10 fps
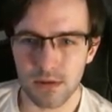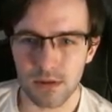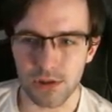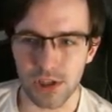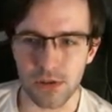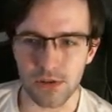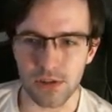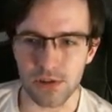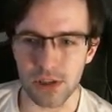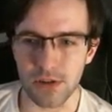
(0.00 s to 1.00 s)
There she goes. There
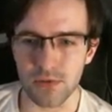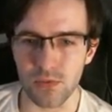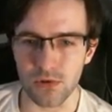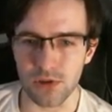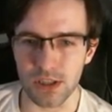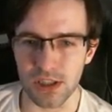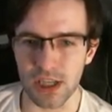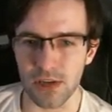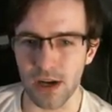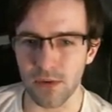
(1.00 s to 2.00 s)
she goes. does she
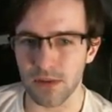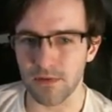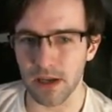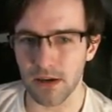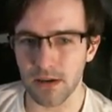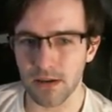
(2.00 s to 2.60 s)
interact with the flare?